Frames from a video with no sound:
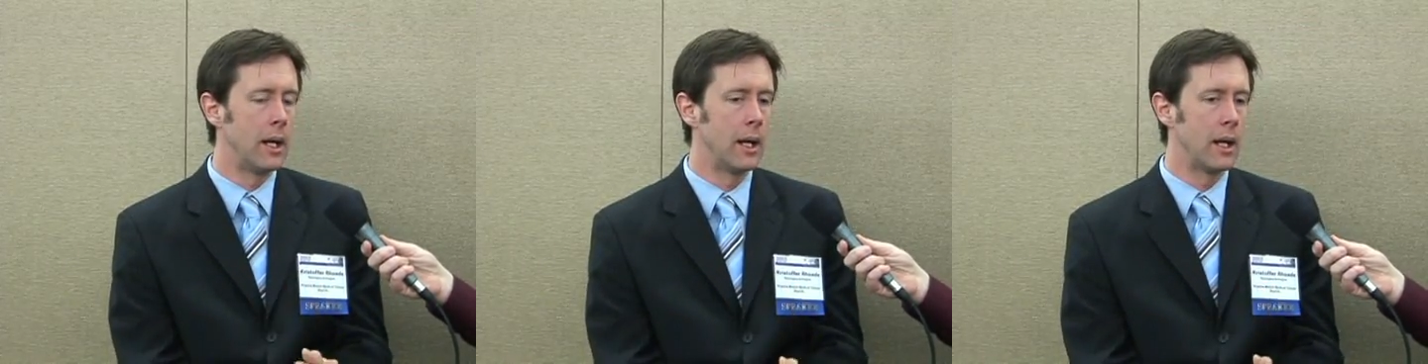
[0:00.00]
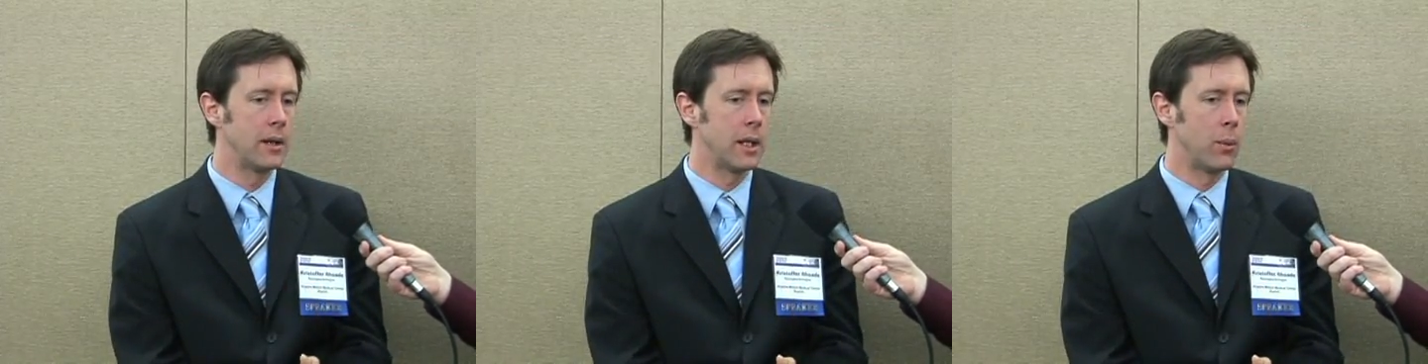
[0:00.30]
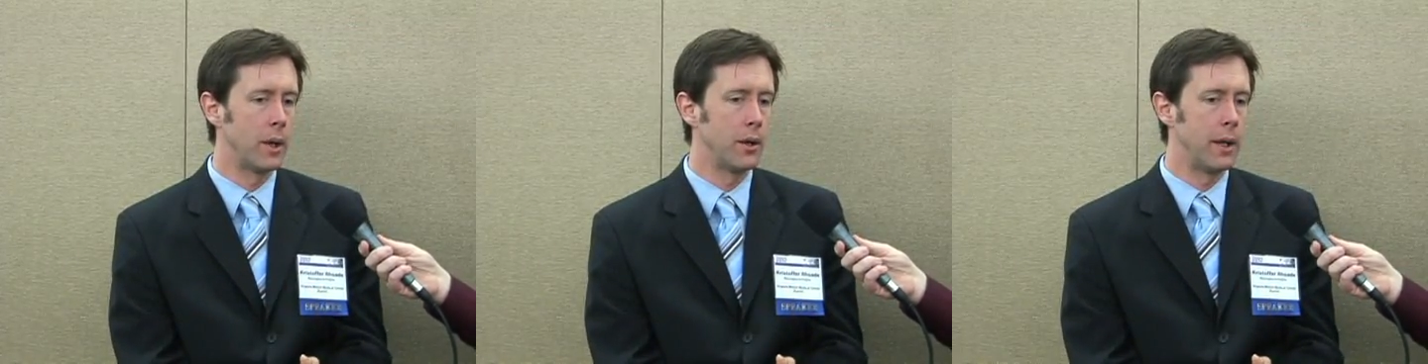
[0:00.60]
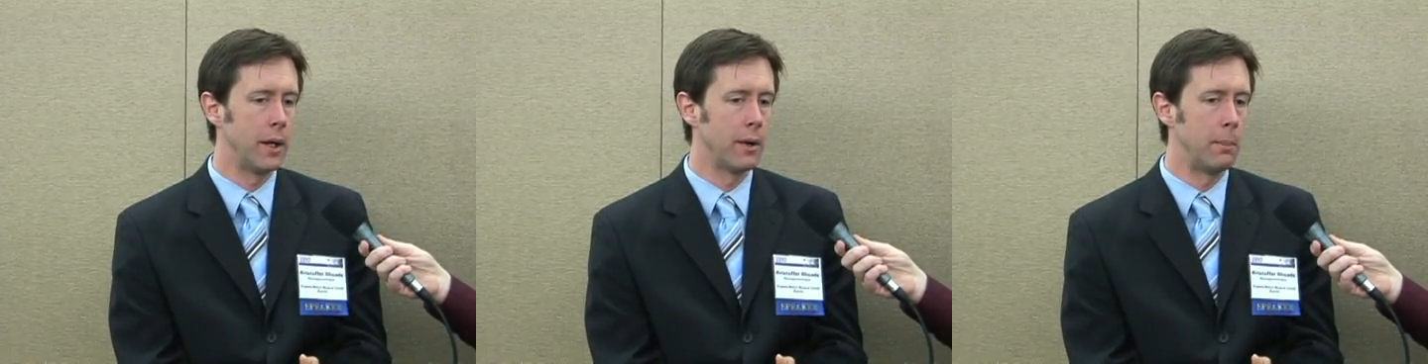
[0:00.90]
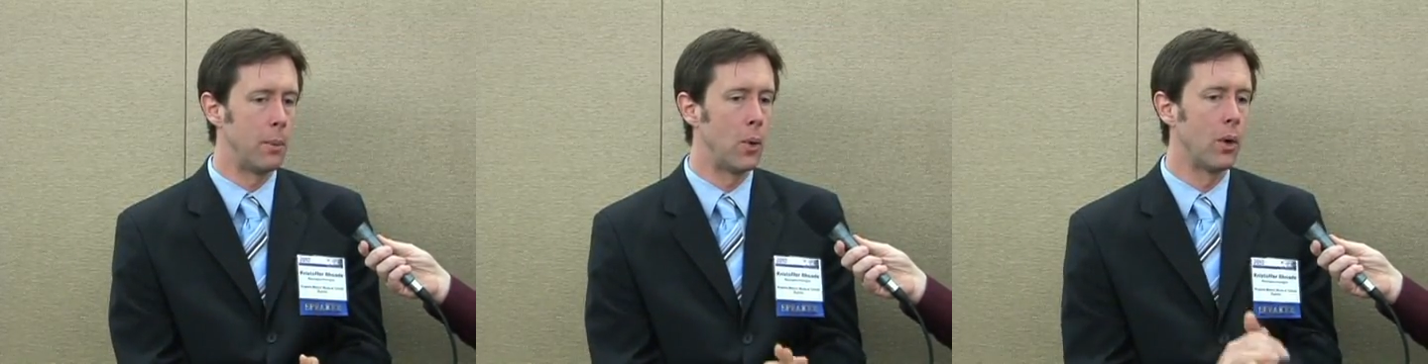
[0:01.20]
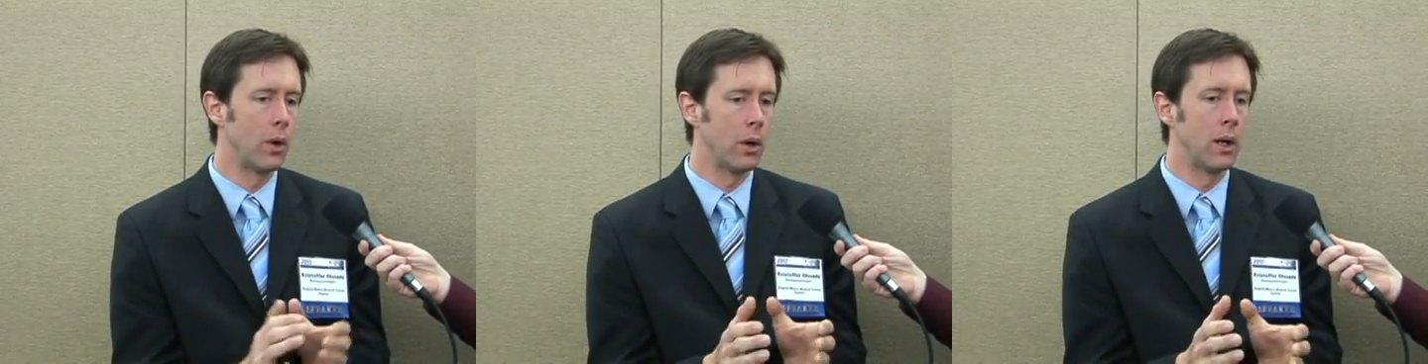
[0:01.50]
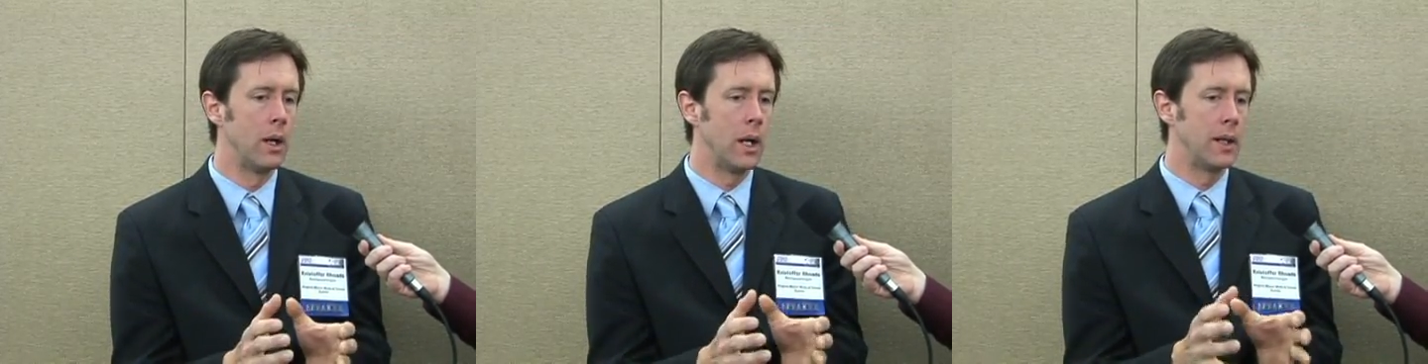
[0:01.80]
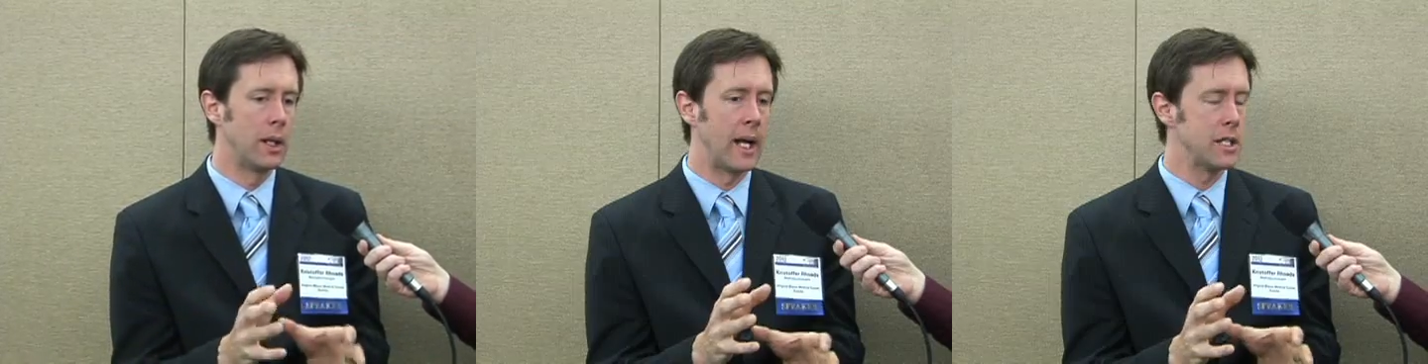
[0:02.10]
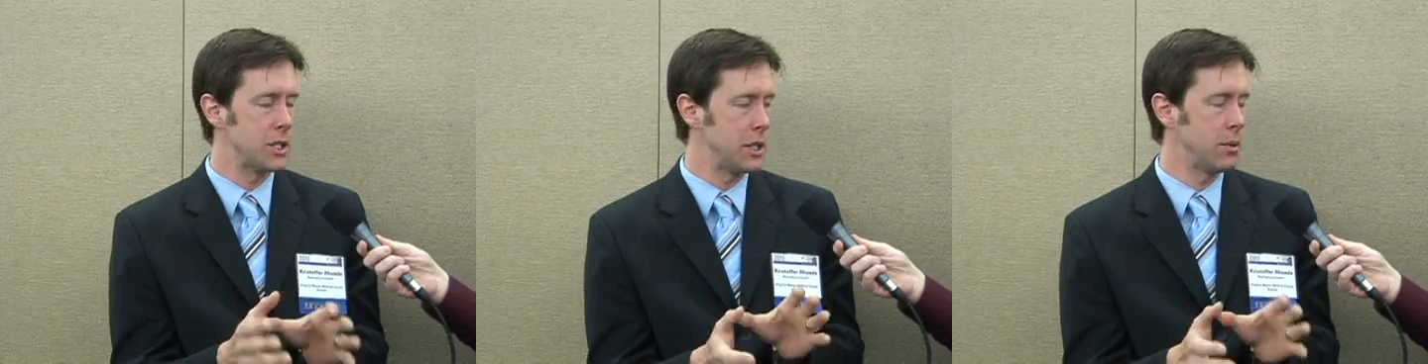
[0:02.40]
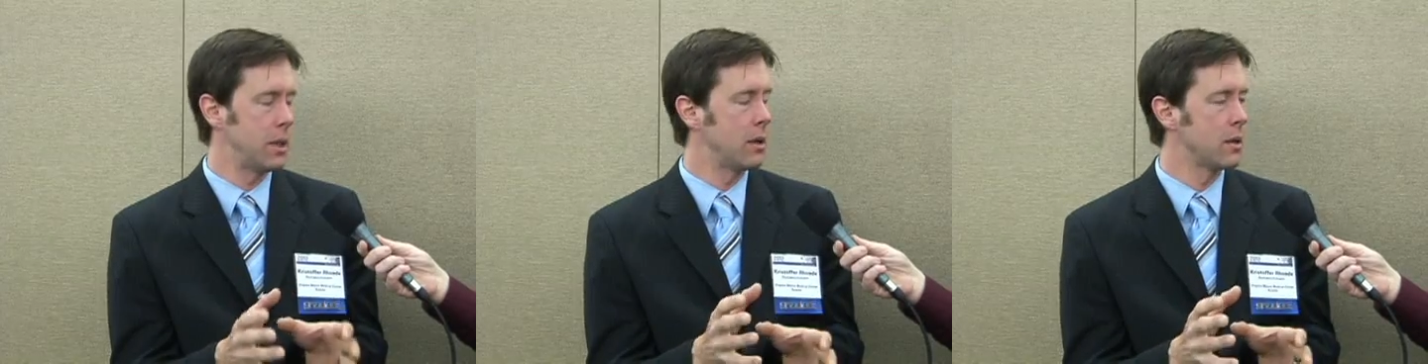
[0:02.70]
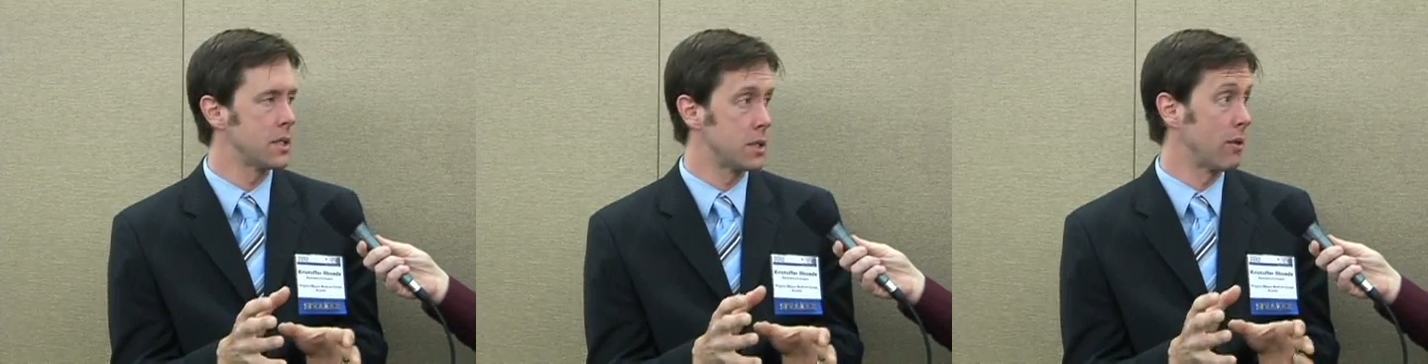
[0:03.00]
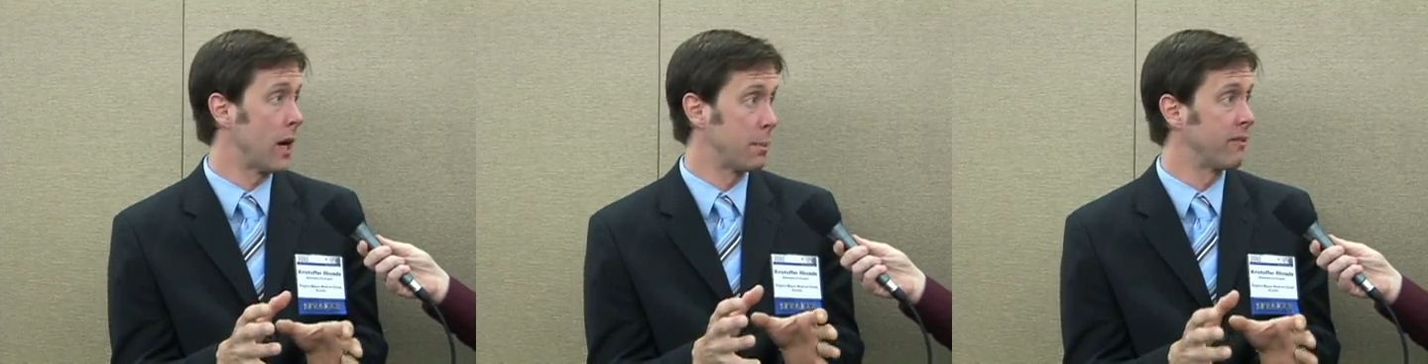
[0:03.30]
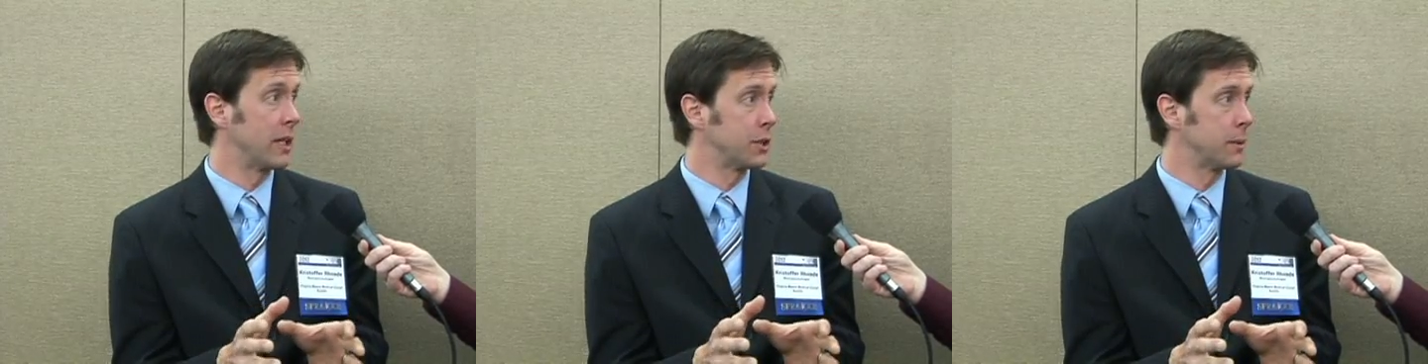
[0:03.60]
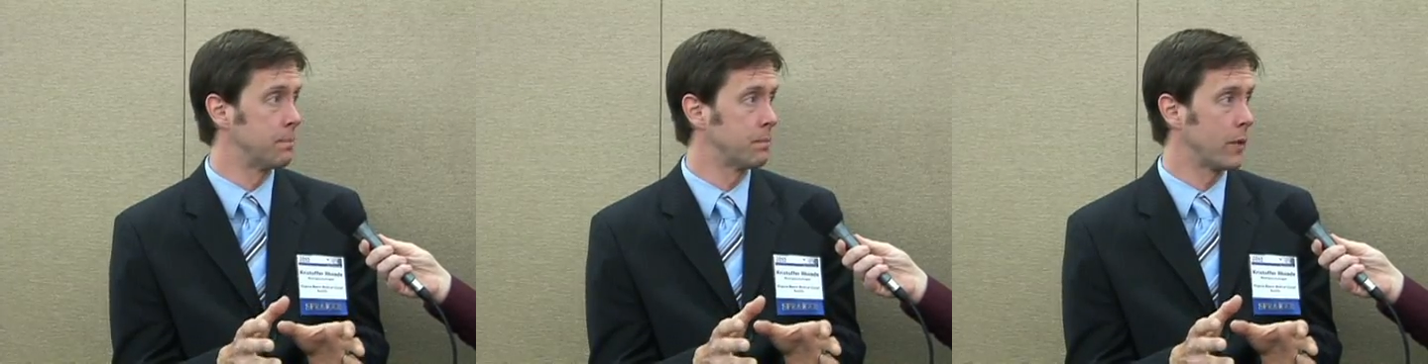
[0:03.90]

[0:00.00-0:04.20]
And I think what you're hearing more in the last 2 years is around prevention.